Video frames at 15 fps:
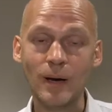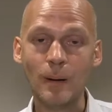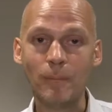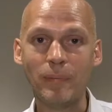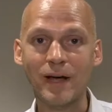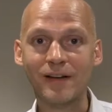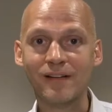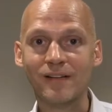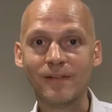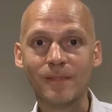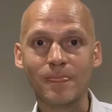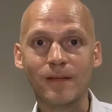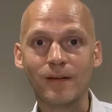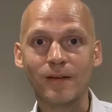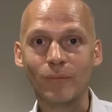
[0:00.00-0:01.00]
But
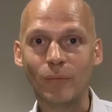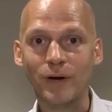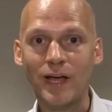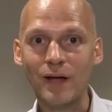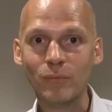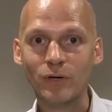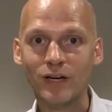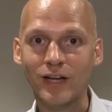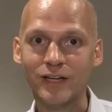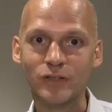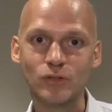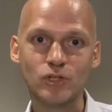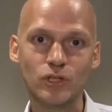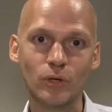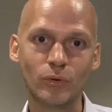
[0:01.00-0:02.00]
what I would like to
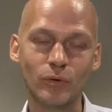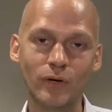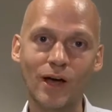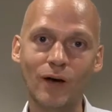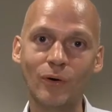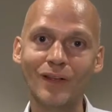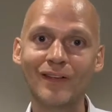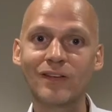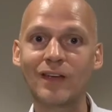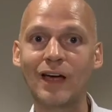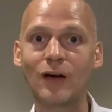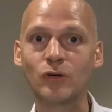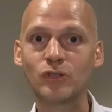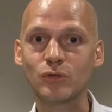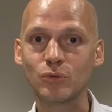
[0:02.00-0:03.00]
show you now is
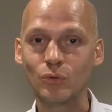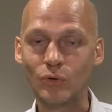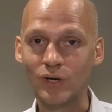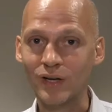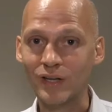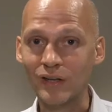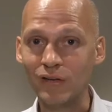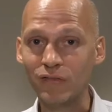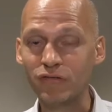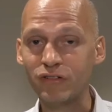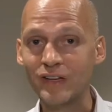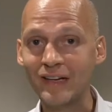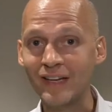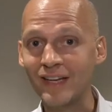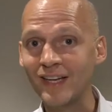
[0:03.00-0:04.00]
how to
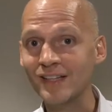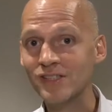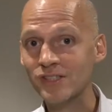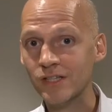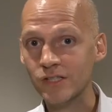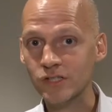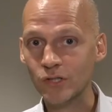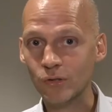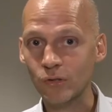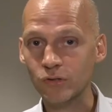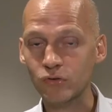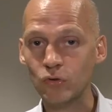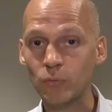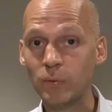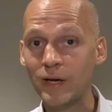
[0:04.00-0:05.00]
fill in such a
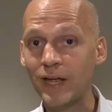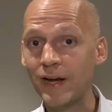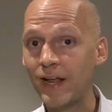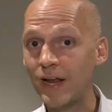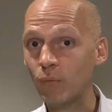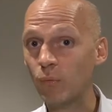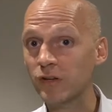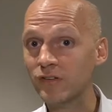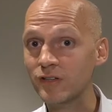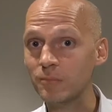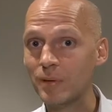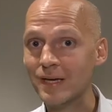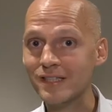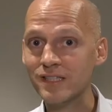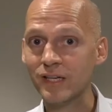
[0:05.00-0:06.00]
control plan and what is the
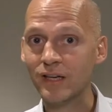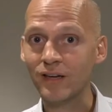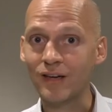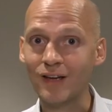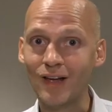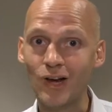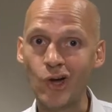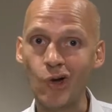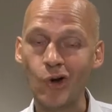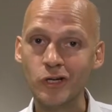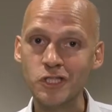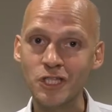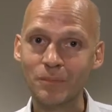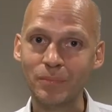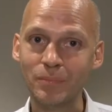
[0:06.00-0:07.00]
basic
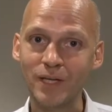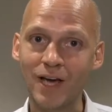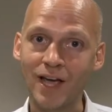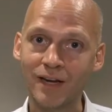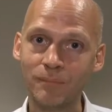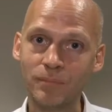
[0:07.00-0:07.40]
logic behind.